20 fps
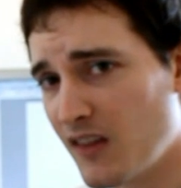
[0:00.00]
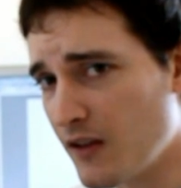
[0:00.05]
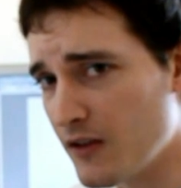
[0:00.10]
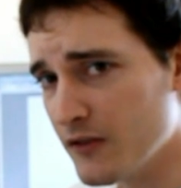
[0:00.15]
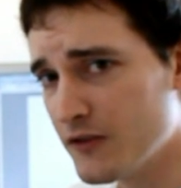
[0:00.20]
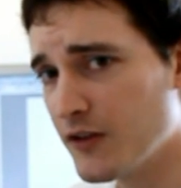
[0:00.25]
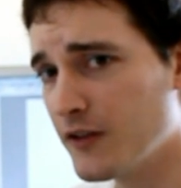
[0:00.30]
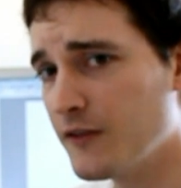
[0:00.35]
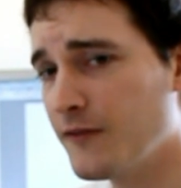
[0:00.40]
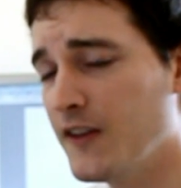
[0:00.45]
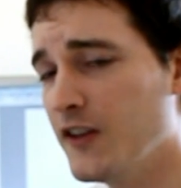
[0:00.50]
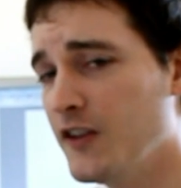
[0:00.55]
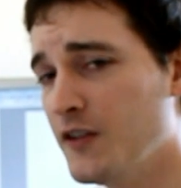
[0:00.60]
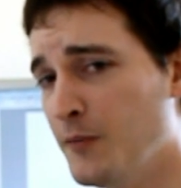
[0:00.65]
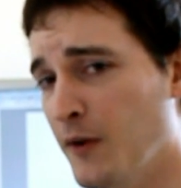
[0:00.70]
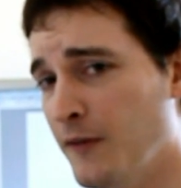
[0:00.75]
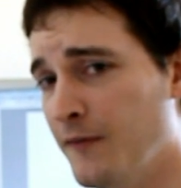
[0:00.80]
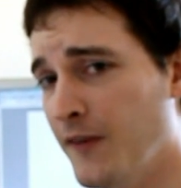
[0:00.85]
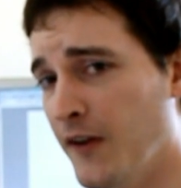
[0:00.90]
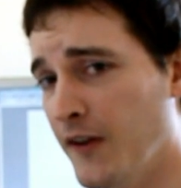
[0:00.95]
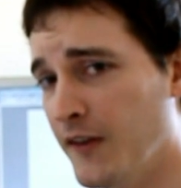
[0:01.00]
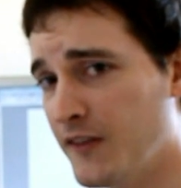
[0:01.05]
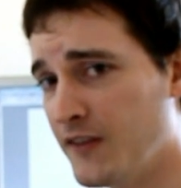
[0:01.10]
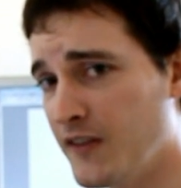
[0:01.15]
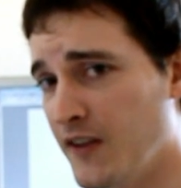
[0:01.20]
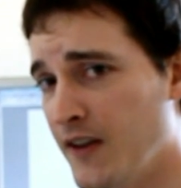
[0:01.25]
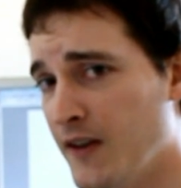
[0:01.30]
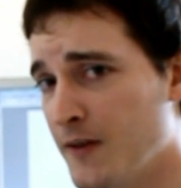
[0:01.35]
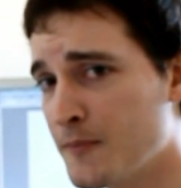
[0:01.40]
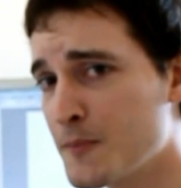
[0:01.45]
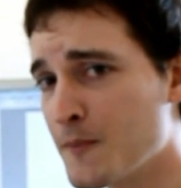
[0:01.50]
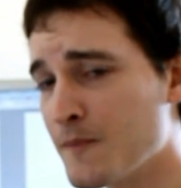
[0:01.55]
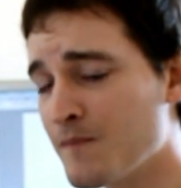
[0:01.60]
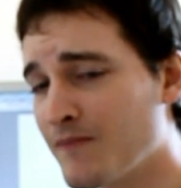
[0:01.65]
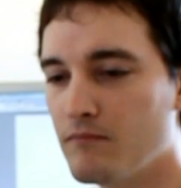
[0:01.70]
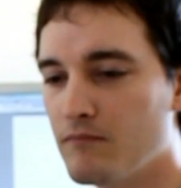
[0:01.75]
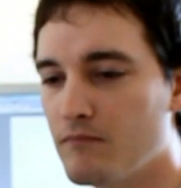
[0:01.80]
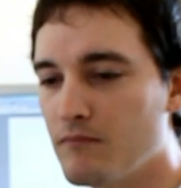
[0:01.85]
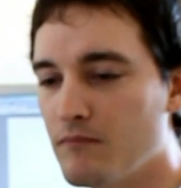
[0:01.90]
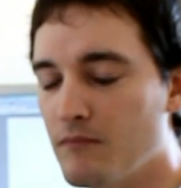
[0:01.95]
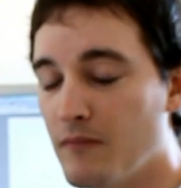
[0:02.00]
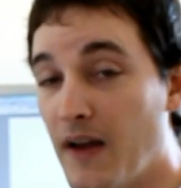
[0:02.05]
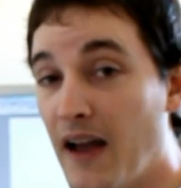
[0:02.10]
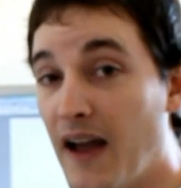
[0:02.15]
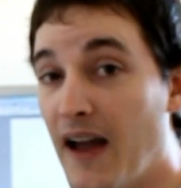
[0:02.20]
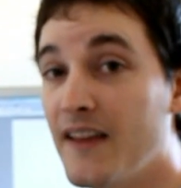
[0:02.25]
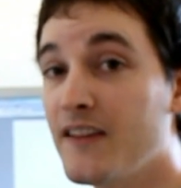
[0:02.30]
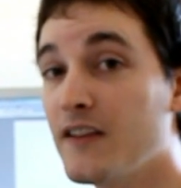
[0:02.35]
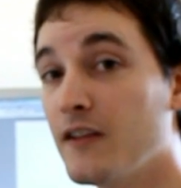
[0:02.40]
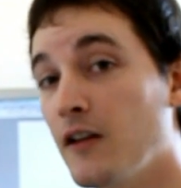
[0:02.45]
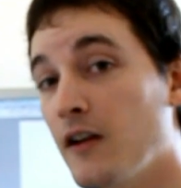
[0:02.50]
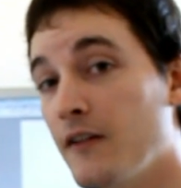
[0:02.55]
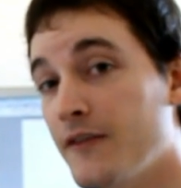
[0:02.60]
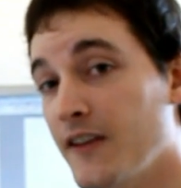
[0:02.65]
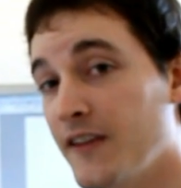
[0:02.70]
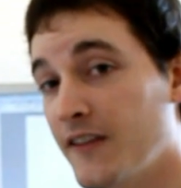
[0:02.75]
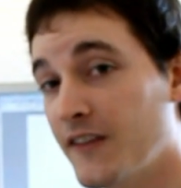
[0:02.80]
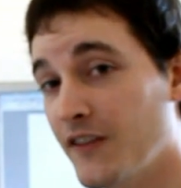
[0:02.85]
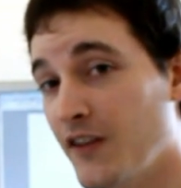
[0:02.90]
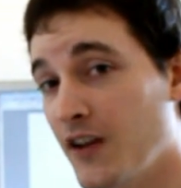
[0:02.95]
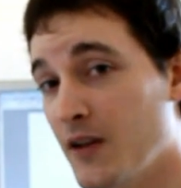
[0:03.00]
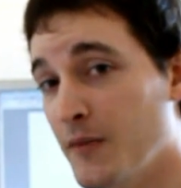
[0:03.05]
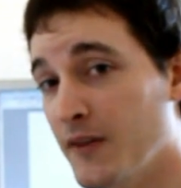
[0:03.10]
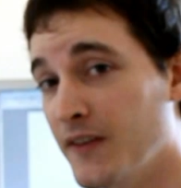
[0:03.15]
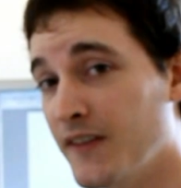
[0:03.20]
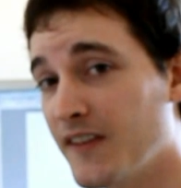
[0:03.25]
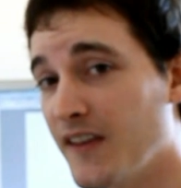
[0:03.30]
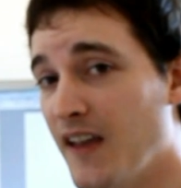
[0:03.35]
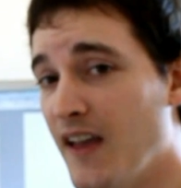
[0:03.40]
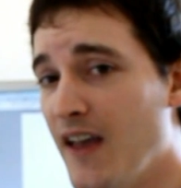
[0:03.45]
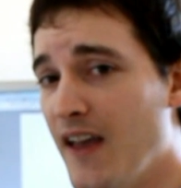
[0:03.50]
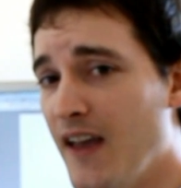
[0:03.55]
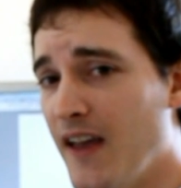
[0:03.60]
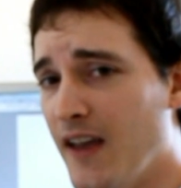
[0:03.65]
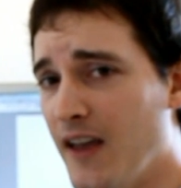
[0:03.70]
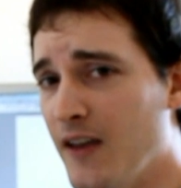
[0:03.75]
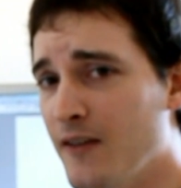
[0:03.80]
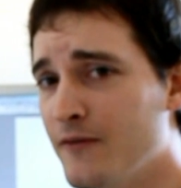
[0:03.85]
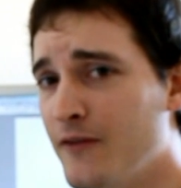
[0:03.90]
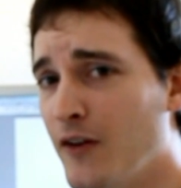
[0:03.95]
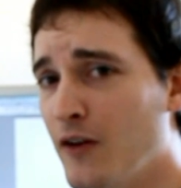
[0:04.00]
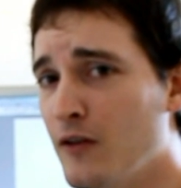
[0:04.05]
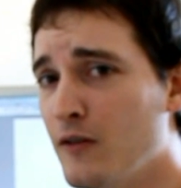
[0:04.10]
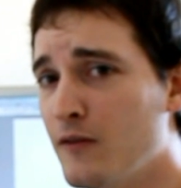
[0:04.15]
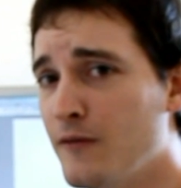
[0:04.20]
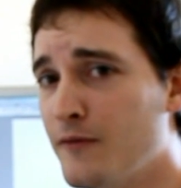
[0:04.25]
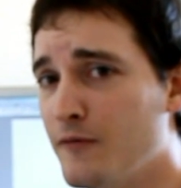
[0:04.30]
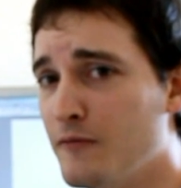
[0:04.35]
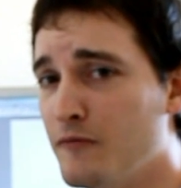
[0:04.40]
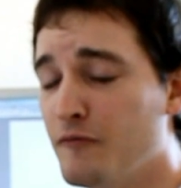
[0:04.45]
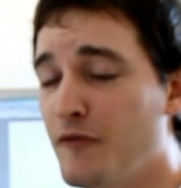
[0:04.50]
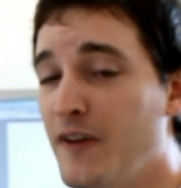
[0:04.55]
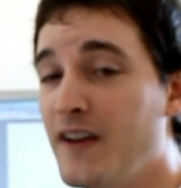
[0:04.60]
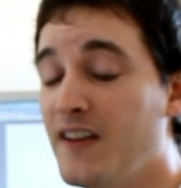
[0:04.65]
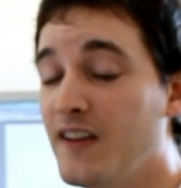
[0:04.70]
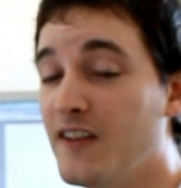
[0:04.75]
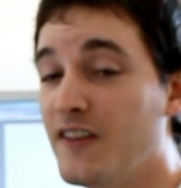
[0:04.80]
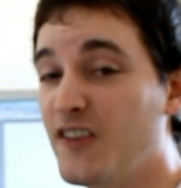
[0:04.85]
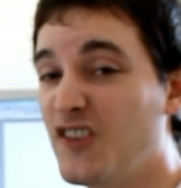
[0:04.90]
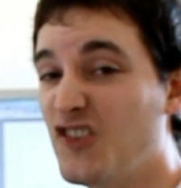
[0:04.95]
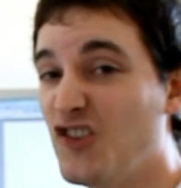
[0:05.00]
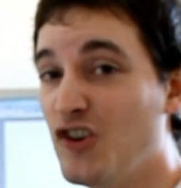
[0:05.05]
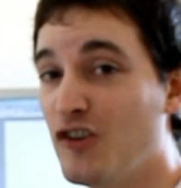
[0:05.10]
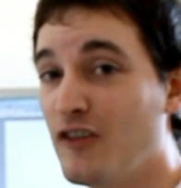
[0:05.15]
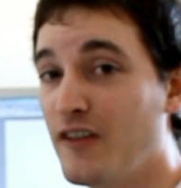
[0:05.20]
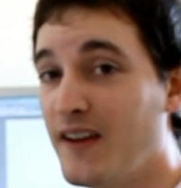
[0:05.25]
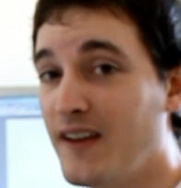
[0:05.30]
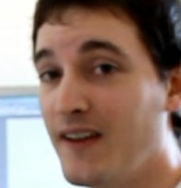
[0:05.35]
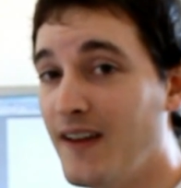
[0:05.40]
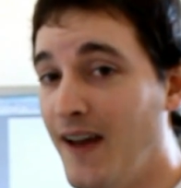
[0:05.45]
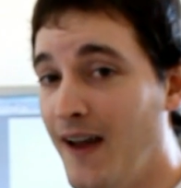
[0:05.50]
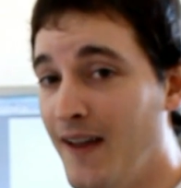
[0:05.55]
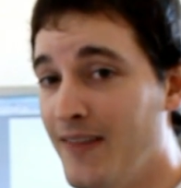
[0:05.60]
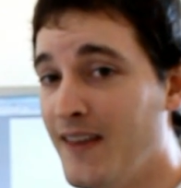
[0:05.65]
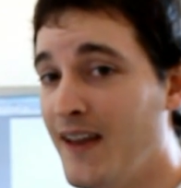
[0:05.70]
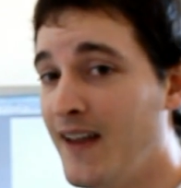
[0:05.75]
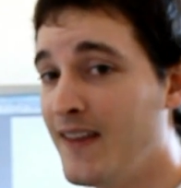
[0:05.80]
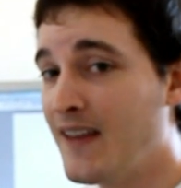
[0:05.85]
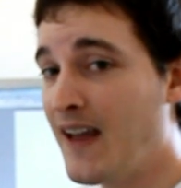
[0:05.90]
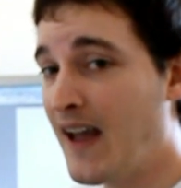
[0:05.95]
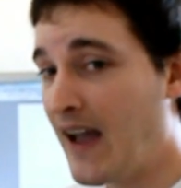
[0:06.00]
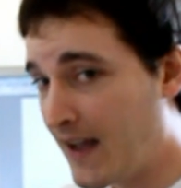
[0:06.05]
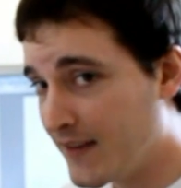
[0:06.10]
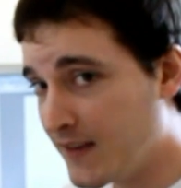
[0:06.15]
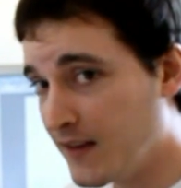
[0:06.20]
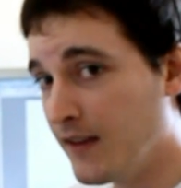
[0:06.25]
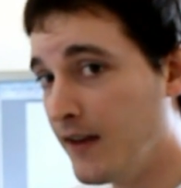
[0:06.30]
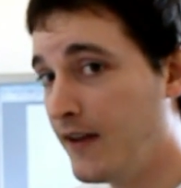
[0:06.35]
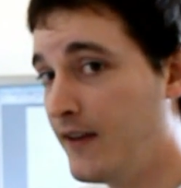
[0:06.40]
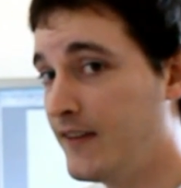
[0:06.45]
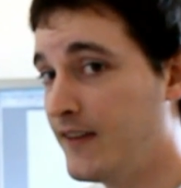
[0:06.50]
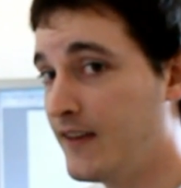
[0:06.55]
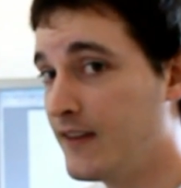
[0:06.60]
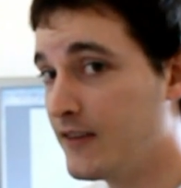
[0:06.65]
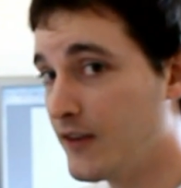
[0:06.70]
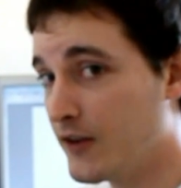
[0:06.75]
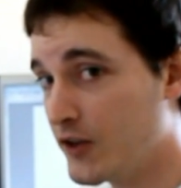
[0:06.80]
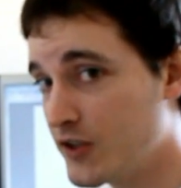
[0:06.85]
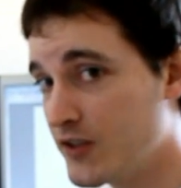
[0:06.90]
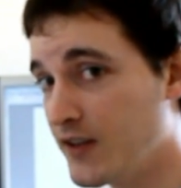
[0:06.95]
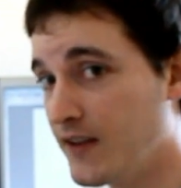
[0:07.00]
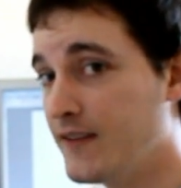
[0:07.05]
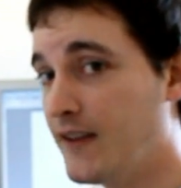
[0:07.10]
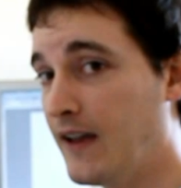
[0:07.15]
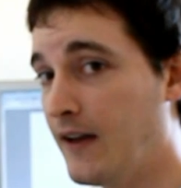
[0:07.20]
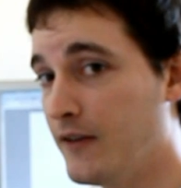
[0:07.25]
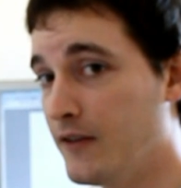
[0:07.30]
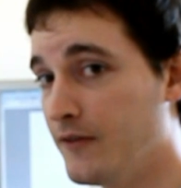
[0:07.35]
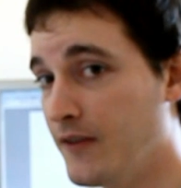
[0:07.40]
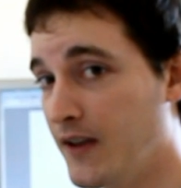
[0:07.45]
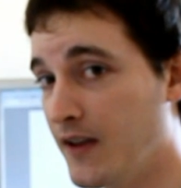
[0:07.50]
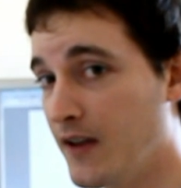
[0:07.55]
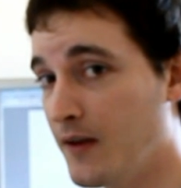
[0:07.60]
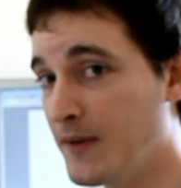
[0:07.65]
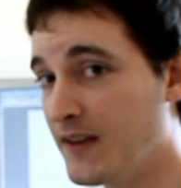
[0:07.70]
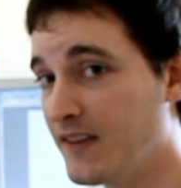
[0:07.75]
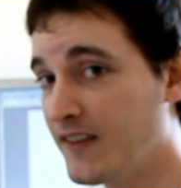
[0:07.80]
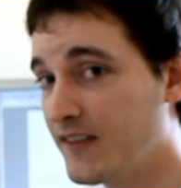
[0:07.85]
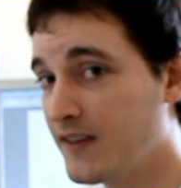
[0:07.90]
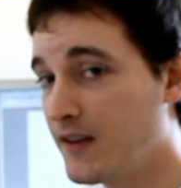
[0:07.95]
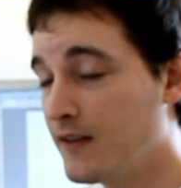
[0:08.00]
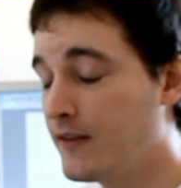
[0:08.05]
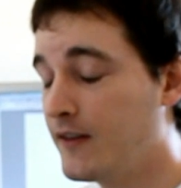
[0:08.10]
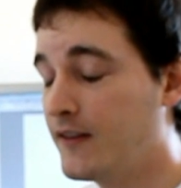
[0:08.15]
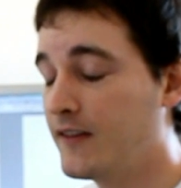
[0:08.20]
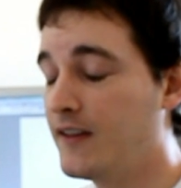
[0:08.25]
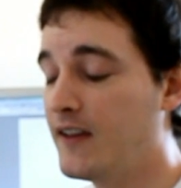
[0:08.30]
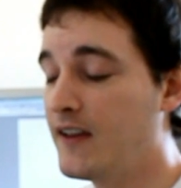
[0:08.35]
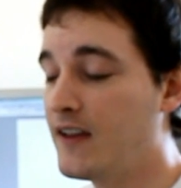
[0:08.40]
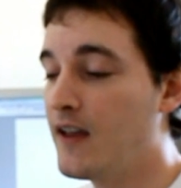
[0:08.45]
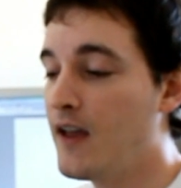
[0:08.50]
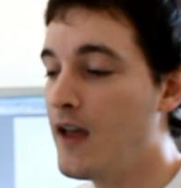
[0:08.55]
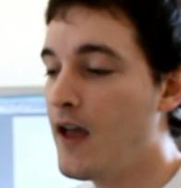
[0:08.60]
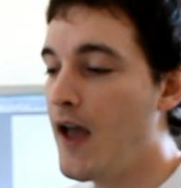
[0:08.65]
I just finished my first year, and a lot of the assignments involve reading a story and then analysing the shit out of it. I mean, seriously,